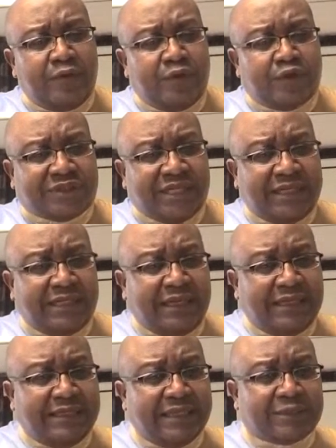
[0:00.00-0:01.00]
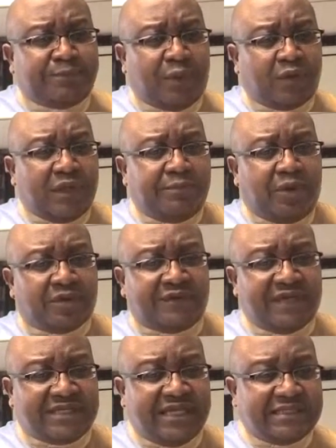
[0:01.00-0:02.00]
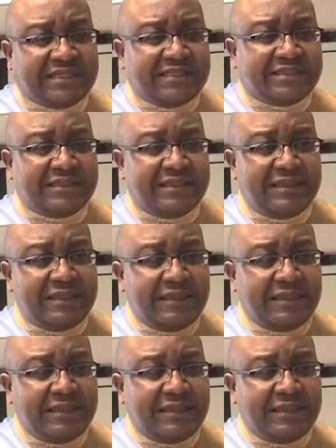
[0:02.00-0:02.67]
You see, in this both in both of these lessons,